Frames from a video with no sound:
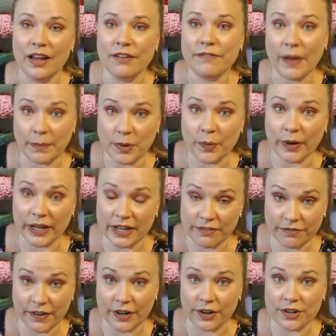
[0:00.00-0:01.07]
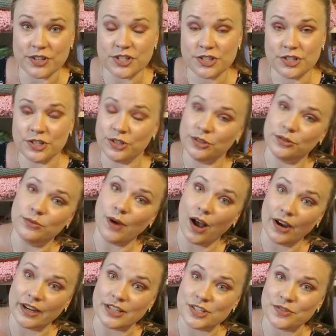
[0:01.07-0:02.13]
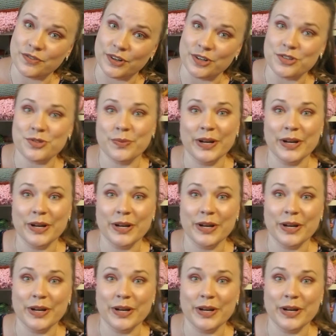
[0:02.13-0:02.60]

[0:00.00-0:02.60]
February 1st to August 1st.